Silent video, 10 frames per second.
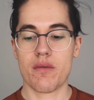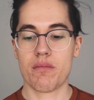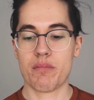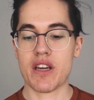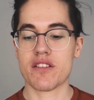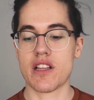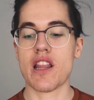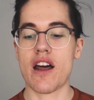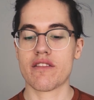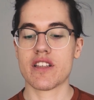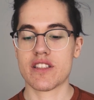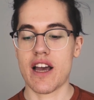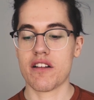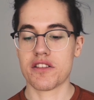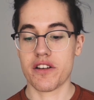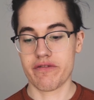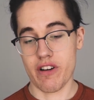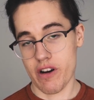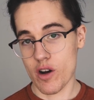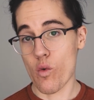because a lot of the sounds are
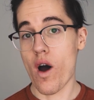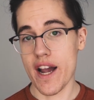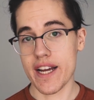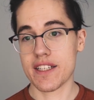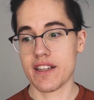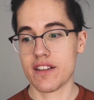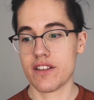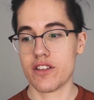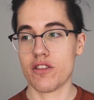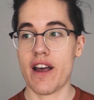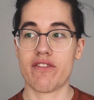very quiet, you'll have